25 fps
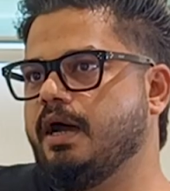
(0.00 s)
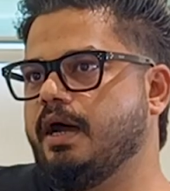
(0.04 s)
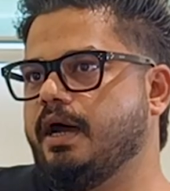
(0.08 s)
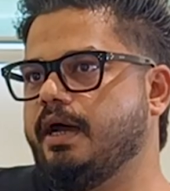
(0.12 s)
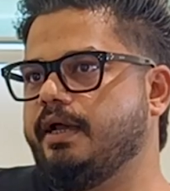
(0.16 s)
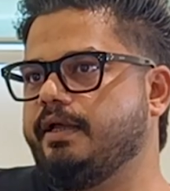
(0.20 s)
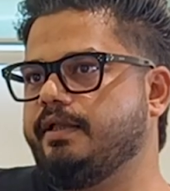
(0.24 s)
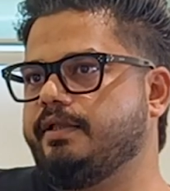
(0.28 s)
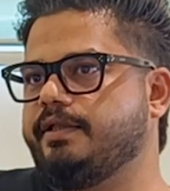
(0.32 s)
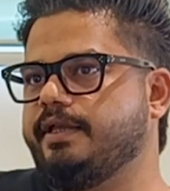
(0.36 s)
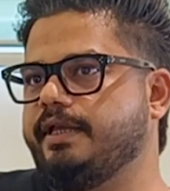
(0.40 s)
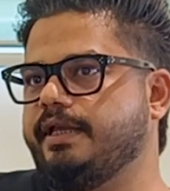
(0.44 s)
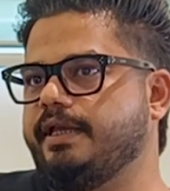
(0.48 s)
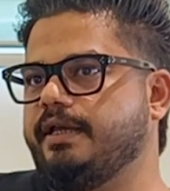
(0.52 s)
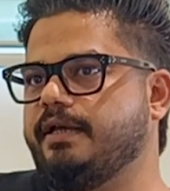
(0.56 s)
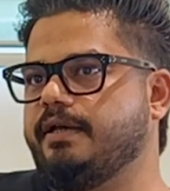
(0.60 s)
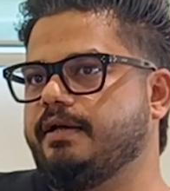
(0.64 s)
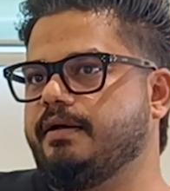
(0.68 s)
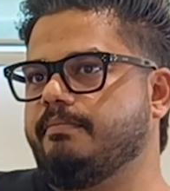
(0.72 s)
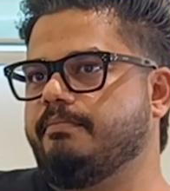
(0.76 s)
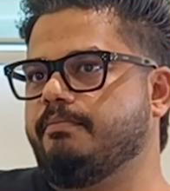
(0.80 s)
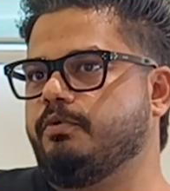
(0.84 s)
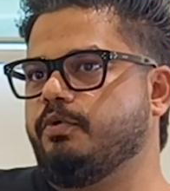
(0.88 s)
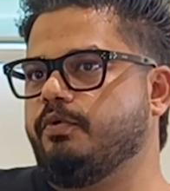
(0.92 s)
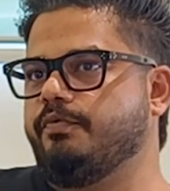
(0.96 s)
I think
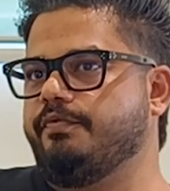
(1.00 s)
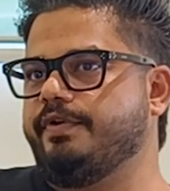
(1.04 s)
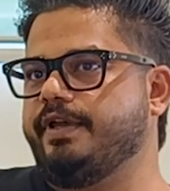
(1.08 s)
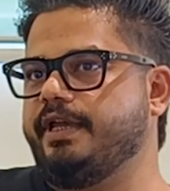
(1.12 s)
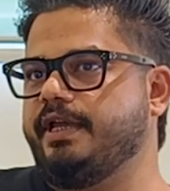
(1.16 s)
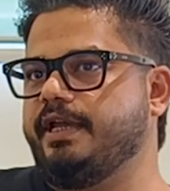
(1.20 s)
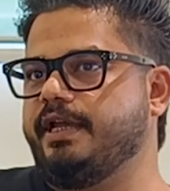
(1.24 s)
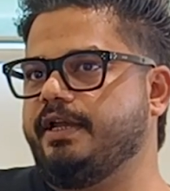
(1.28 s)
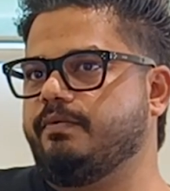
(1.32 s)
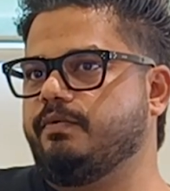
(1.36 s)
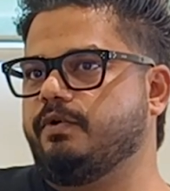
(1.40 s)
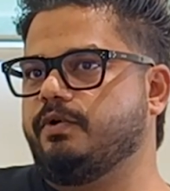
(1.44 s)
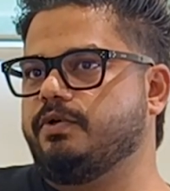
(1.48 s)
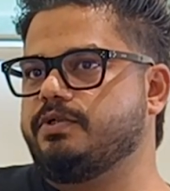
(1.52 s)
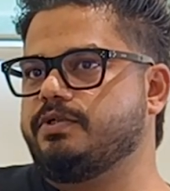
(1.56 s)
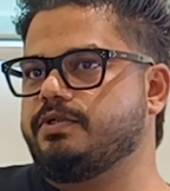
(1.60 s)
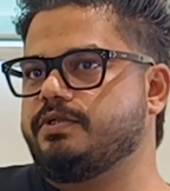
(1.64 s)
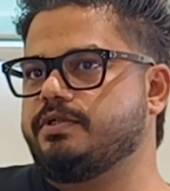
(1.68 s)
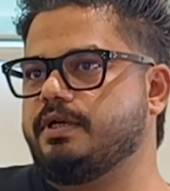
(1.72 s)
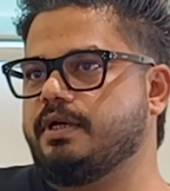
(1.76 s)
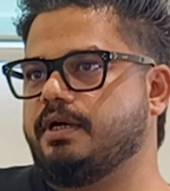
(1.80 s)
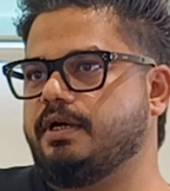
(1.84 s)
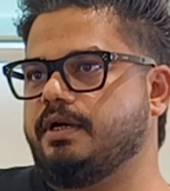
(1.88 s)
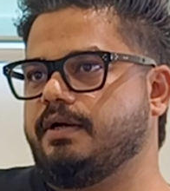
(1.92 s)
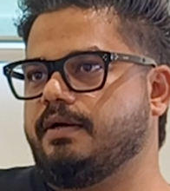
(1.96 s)
a movie, it
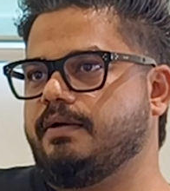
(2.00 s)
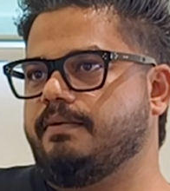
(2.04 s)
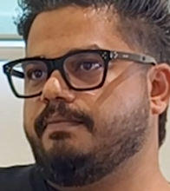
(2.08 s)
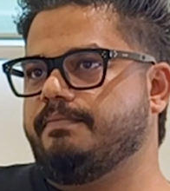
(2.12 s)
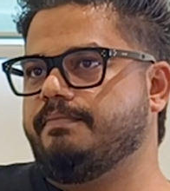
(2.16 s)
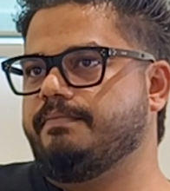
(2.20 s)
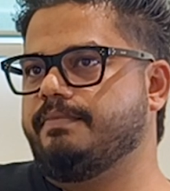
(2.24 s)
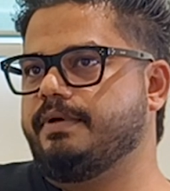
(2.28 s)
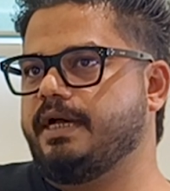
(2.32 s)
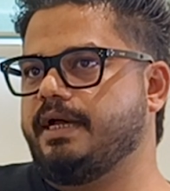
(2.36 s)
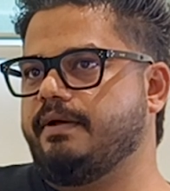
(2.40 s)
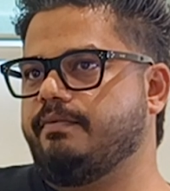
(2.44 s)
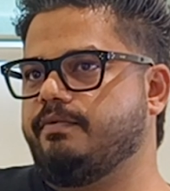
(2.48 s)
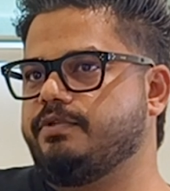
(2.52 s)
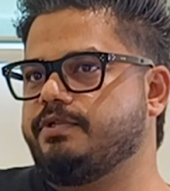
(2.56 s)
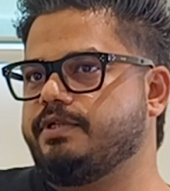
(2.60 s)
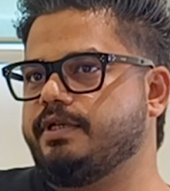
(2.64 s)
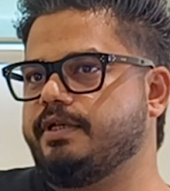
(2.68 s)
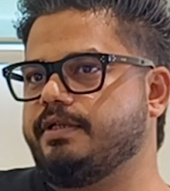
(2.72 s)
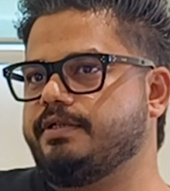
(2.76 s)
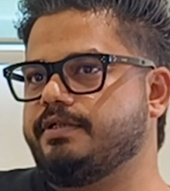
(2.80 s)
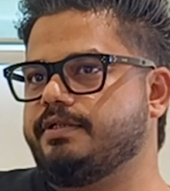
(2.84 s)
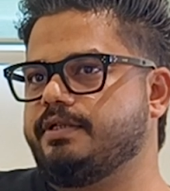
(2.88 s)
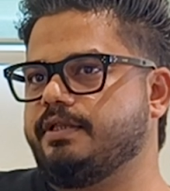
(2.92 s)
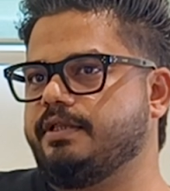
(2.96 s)
was, I would
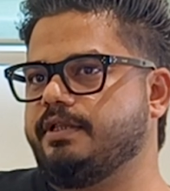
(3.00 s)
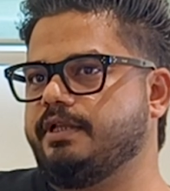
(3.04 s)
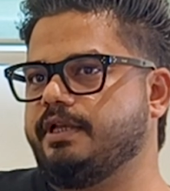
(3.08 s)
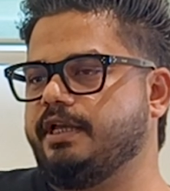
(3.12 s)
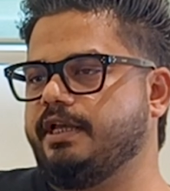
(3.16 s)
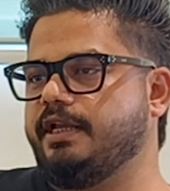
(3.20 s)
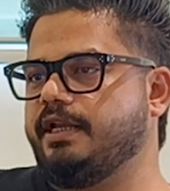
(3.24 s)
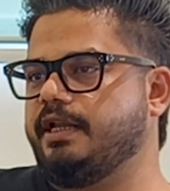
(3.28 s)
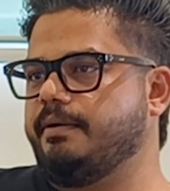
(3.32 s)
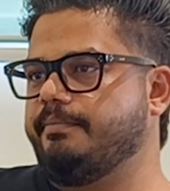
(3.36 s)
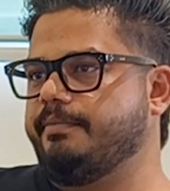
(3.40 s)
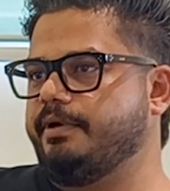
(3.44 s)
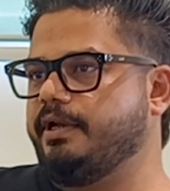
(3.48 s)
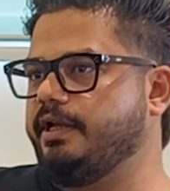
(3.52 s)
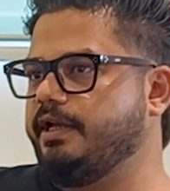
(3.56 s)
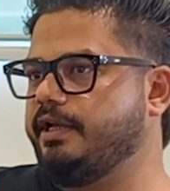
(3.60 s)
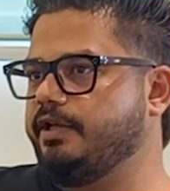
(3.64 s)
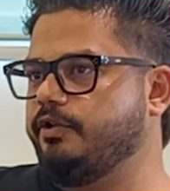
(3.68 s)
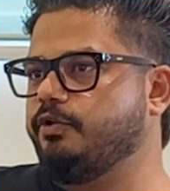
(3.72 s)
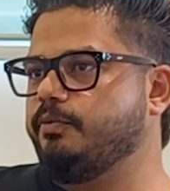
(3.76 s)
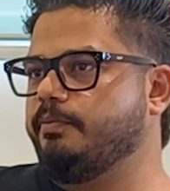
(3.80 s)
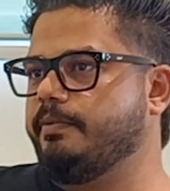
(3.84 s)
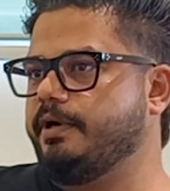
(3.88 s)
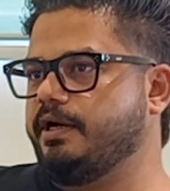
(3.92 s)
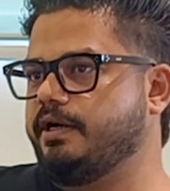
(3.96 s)
say, Zindagi Na
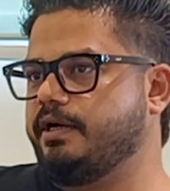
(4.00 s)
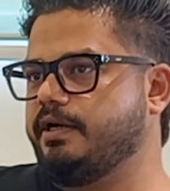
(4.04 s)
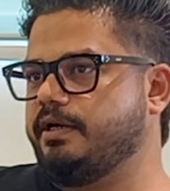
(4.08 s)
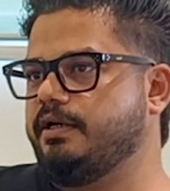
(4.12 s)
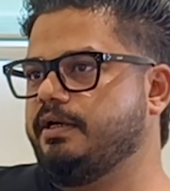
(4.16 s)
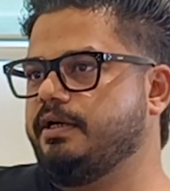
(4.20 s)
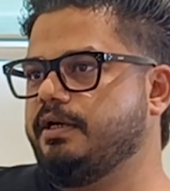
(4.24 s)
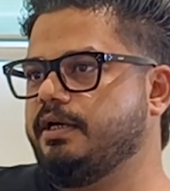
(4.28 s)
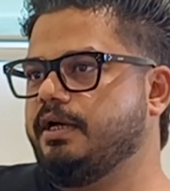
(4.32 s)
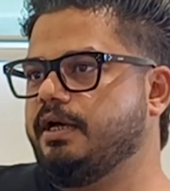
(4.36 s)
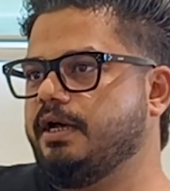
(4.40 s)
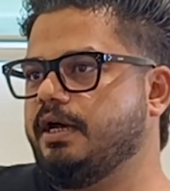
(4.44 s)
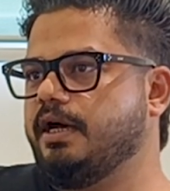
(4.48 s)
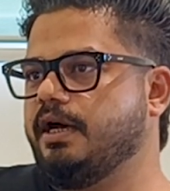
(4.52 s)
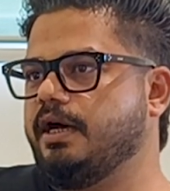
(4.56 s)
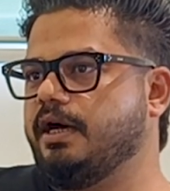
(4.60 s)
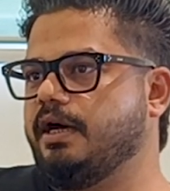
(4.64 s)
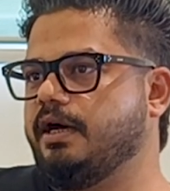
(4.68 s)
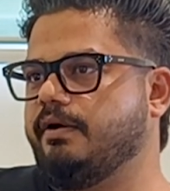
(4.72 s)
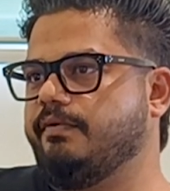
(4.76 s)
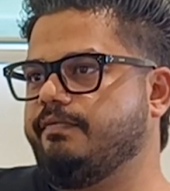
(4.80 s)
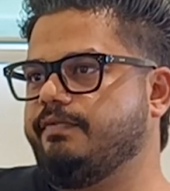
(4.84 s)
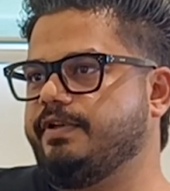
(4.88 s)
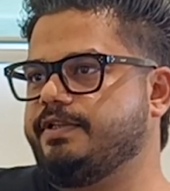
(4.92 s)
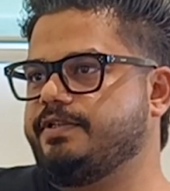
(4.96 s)
Milegi Dobara,
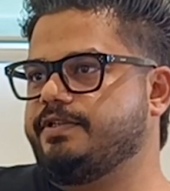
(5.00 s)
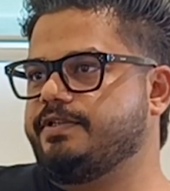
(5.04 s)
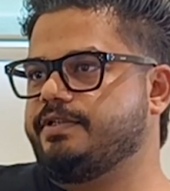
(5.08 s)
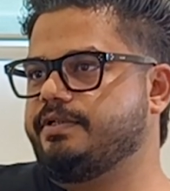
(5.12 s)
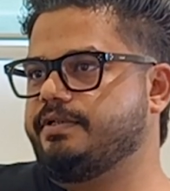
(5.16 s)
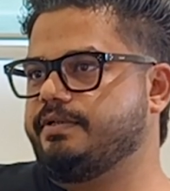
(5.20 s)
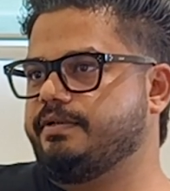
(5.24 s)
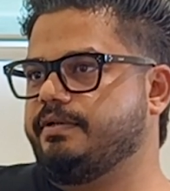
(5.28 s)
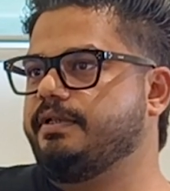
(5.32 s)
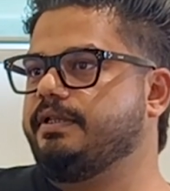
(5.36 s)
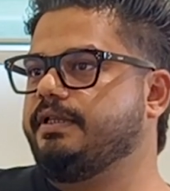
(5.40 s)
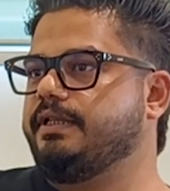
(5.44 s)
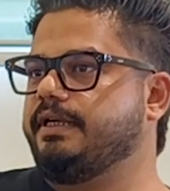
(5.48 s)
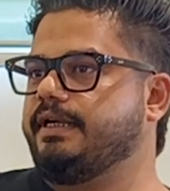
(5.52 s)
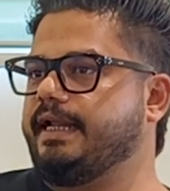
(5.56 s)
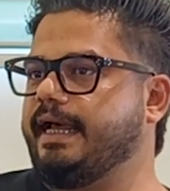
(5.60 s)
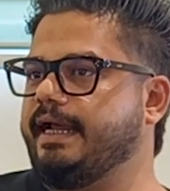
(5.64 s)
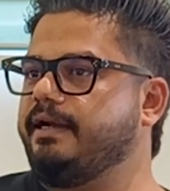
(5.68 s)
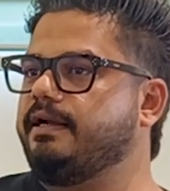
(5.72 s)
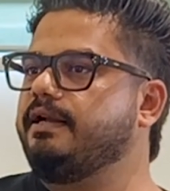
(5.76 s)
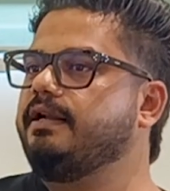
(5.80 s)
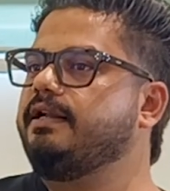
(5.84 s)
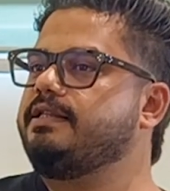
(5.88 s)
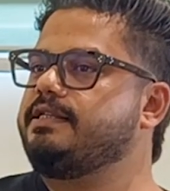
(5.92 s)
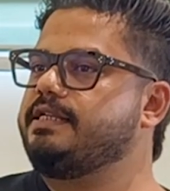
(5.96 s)
which the
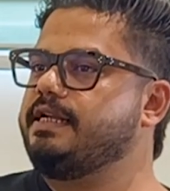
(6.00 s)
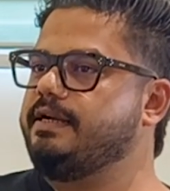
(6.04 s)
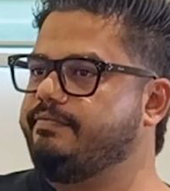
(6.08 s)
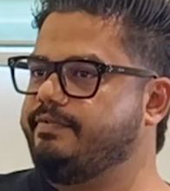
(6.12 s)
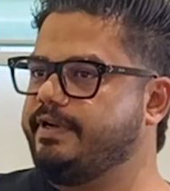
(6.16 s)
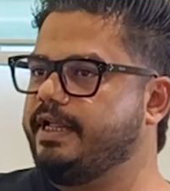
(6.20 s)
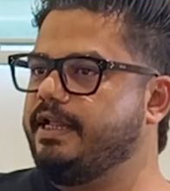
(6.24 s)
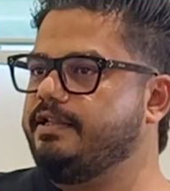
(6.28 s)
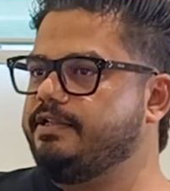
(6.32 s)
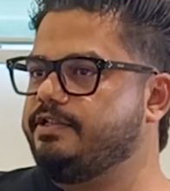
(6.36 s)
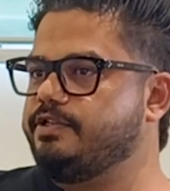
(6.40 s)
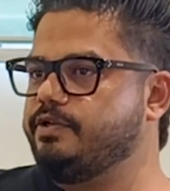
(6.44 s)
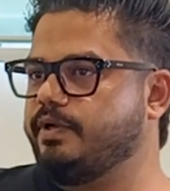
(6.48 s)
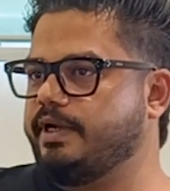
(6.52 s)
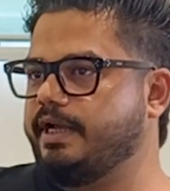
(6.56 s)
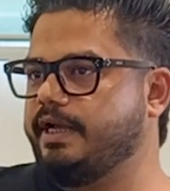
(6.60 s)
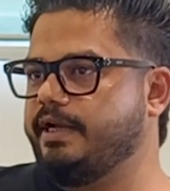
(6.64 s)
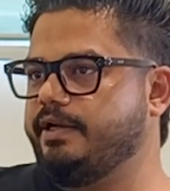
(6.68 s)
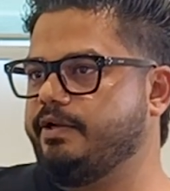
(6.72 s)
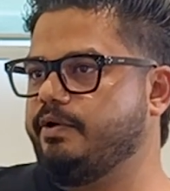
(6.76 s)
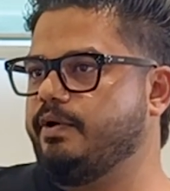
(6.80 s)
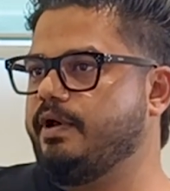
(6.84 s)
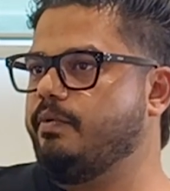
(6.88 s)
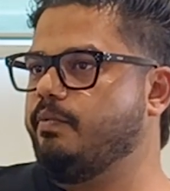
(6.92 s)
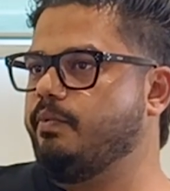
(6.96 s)
title itself tells you,
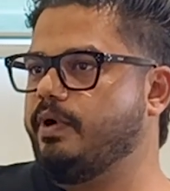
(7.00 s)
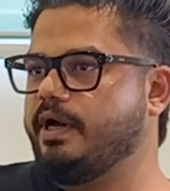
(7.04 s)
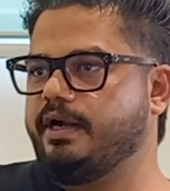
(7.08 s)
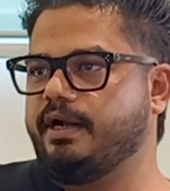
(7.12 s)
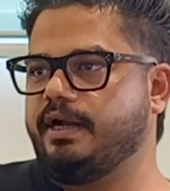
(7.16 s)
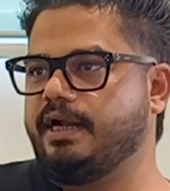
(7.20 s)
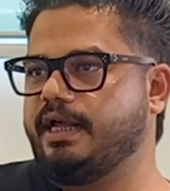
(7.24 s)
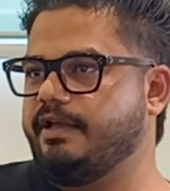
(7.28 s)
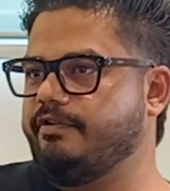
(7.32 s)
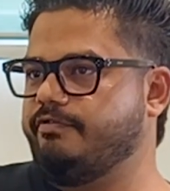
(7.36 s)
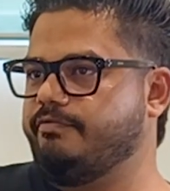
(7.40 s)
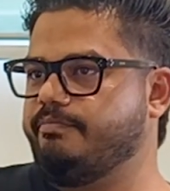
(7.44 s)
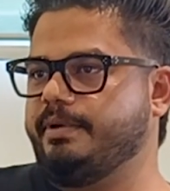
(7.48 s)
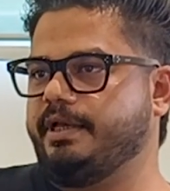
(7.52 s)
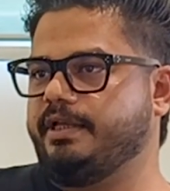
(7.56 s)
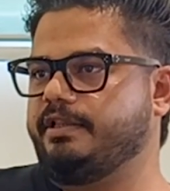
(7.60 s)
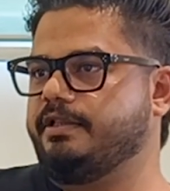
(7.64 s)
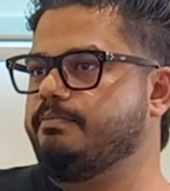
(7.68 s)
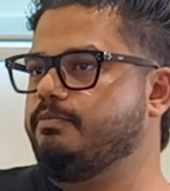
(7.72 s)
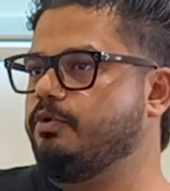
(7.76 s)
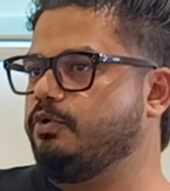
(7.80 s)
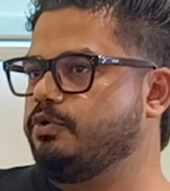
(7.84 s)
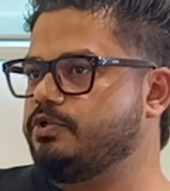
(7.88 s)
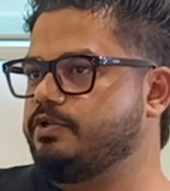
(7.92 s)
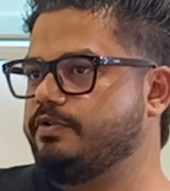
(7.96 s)
right? You have one life, make
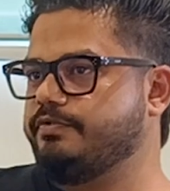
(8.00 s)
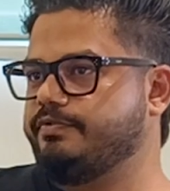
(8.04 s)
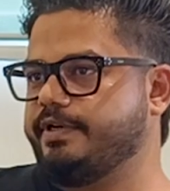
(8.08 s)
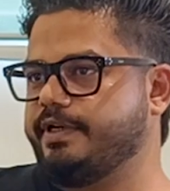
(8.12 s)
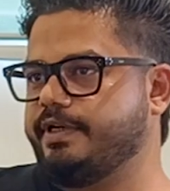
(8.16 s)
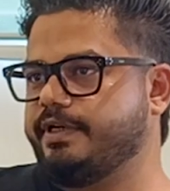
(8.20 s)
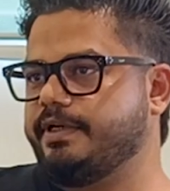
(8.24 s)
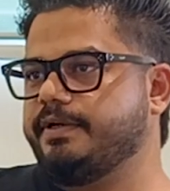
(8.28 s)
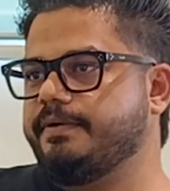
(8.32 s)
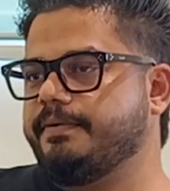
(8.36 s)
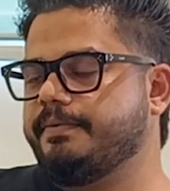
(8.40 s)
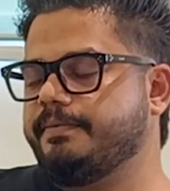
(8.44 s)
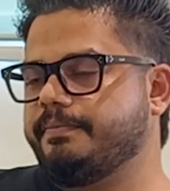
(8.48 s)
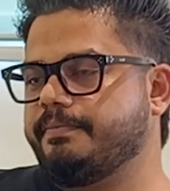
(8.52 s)
the most of it.